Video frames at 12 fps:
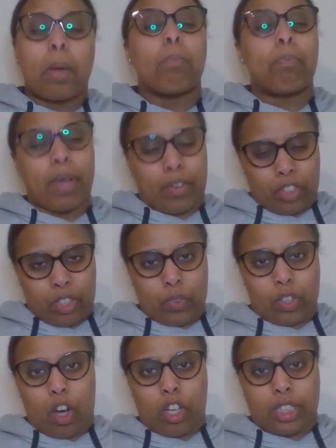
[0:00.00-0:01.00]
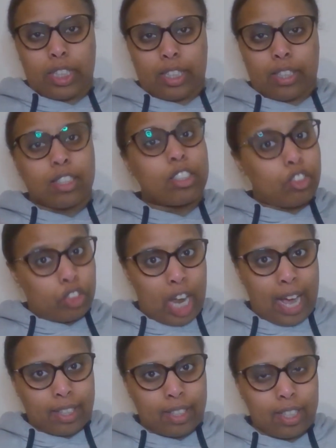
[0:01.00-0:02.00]
buried regarding
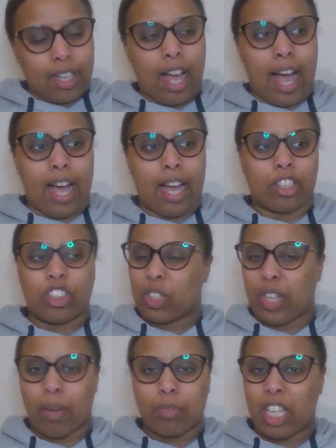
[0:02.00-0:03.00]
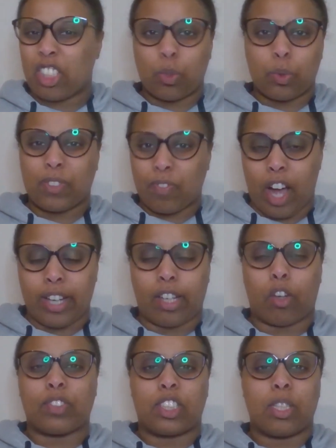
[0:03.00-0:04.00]
Jack, and she kept saying she was fine
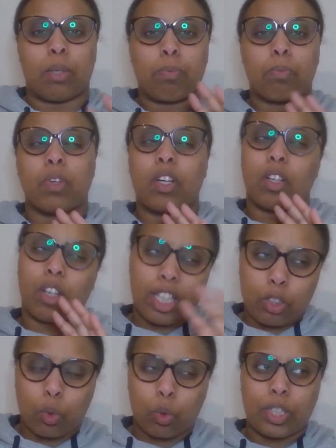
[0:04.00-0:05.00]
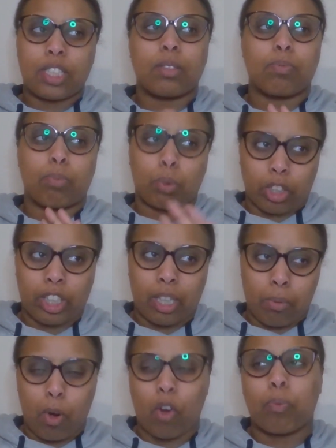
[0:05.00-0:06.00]
and obviously as always blocking
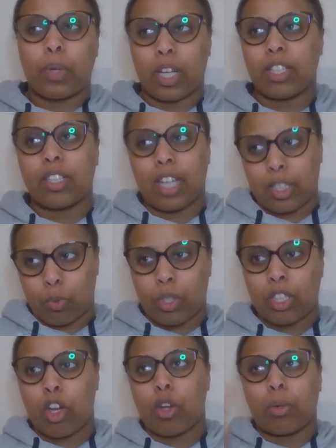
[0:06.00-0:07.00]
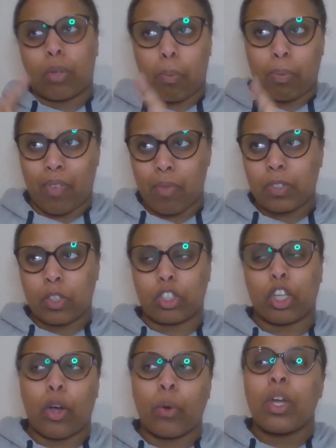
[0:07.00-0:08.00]
him off. But as we know, a couple of episodes
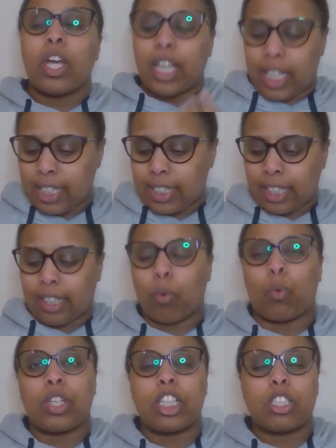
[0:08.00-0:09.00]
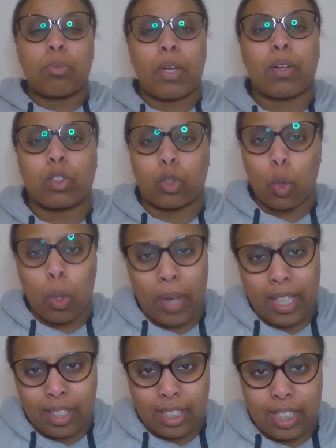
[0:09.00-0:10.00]
ago, he said that we need to be able to talk
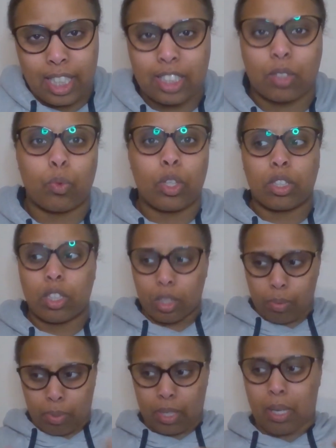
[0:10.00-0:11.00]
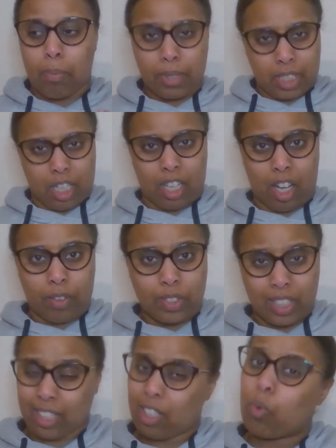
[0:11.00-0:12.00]
about these things. If we are going to be committing our lives
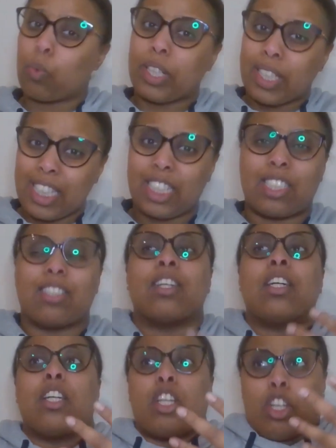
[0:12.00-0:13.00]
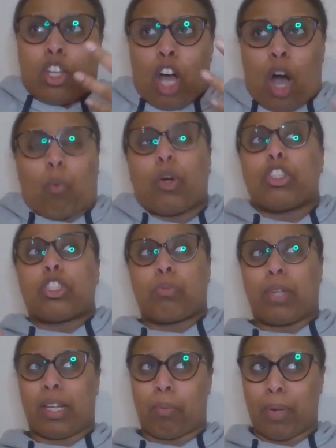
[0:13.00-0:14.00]
together, I want you to
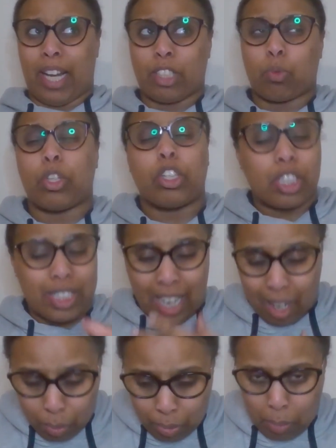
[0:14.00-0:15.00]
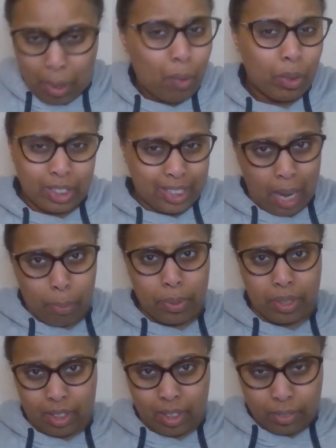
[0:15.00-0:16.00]
be in a place where you could tell me about what had happened.